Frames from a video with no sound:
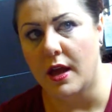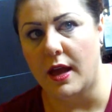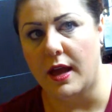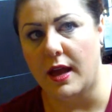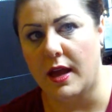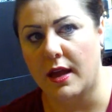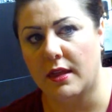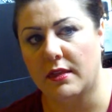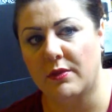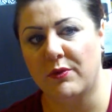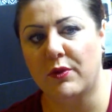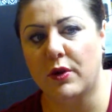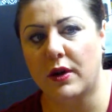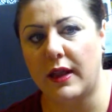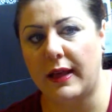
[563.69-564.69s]
And
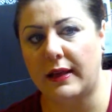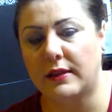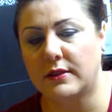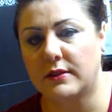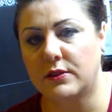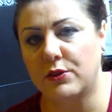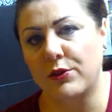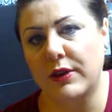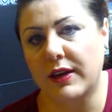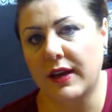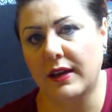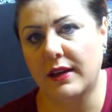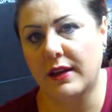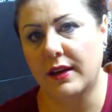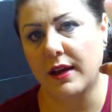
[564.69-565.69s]
for like
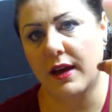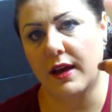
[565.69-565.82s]
$3.99,